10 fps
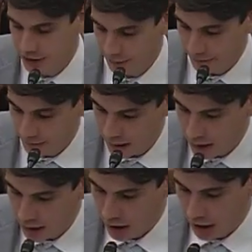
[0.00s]
Chairman.
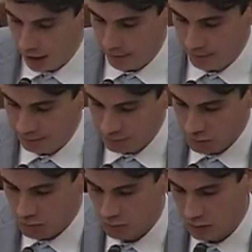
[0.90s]

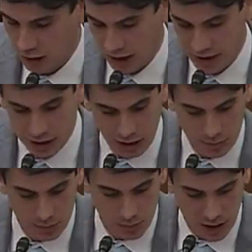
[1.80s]
I think
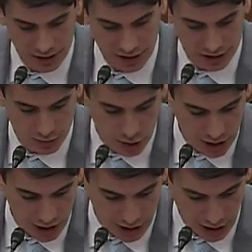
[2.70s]
in my
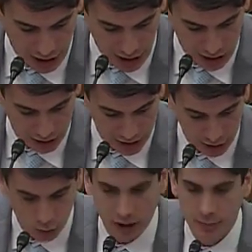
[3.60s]
testimony I
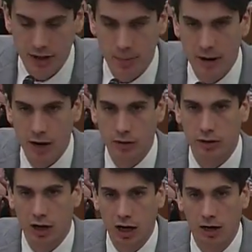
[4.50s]
highlighted quite a bit about
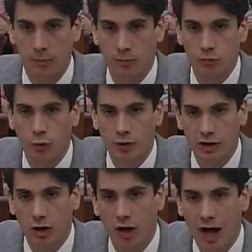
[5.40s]
what we
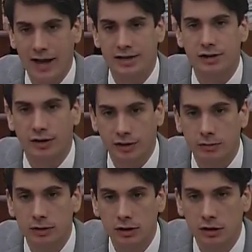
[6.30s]
call ISRU,
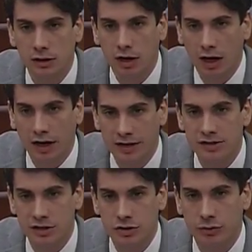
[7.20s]

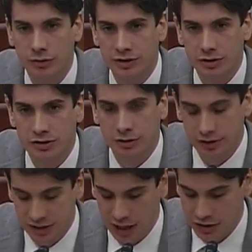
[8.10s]
Institute Resource
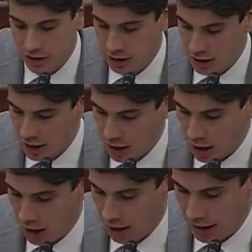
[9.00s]
Utilization.
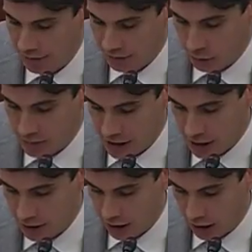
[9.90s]
And for
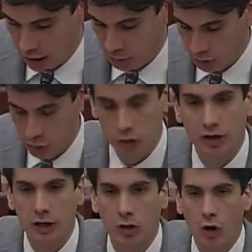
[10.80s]
me, when we're
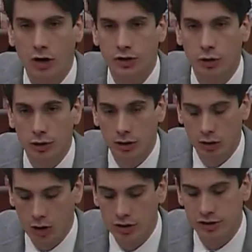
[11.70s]
looking
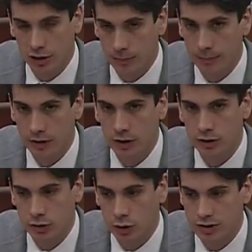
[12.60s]
long-term
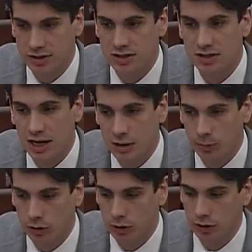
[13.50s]
towards
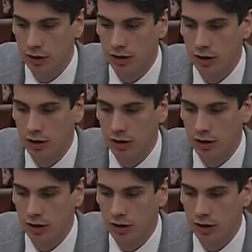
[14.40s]
sustainable